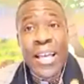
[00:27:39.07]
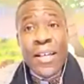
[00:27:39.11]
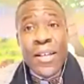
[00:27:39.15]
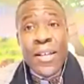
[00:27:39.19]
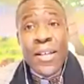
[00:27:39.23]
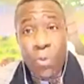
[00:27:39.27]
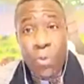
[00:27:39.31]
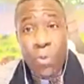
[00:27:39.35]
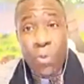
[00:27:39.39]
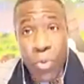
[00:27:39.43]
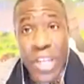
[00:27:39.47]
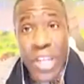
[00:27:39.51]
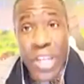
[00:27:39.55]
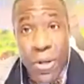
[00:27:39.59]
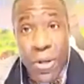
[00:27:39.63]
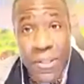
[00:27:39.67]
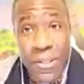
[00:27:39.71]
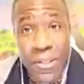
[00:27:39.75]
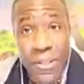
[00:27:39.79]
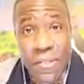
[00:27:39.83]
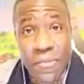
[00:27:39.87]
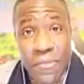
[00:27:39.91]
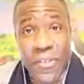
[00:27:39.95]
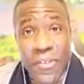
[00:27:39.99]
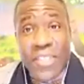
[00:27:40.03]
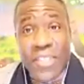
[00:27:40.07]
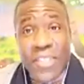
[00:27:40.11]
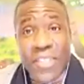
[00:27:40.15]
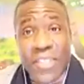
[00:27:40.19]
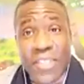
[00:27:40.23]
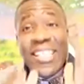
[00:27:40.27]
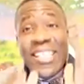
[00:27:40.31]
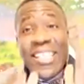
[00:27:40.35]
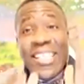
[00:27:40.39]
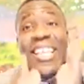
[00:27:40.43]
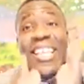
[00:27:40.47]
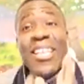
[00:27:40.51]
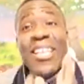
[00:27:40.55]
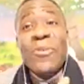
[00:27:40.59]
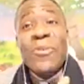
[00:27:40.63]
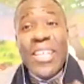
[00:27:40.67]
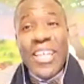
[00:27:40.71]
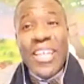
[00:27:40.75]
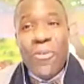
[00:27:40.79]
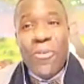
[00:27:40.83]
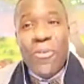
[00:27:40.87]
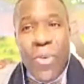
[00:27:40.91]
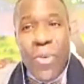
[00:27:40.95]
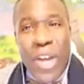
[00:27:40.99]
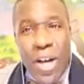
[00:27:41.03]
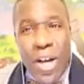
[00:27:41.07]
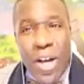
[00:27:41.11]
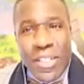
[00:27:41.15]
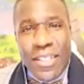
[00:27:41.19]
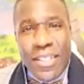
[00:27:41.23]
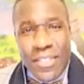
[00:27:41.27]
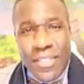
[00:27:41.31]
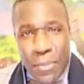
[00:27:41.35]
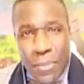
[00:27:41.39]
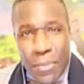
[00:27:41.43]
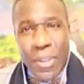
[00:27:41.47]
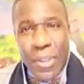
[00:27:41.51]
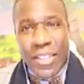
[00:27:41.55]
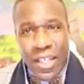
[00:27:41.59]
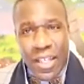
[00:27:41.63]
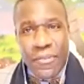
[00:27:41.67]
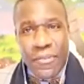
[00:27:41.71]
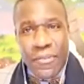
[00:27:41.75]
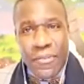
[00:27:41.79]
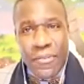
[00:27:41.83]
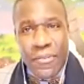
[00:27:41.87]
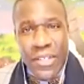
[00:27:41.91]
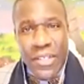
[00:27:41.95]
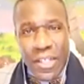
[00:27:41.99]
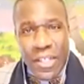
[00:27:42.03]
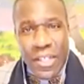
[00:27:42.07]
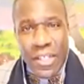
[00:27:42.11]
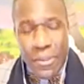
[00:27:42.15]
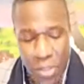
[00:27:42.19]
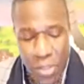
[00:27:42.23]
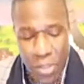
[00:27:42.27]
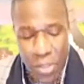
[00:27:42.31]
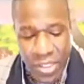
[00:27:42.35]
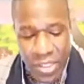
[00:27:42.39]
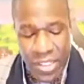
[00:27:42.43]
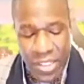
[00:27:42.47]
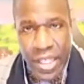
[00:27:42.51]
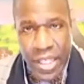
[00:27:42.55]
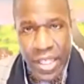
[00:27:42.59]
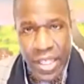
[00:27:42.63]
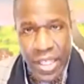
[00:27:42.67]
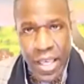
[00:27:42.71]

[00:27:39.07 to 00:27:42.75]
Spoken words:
and we are sufficient, then you get wellness, the beloved community.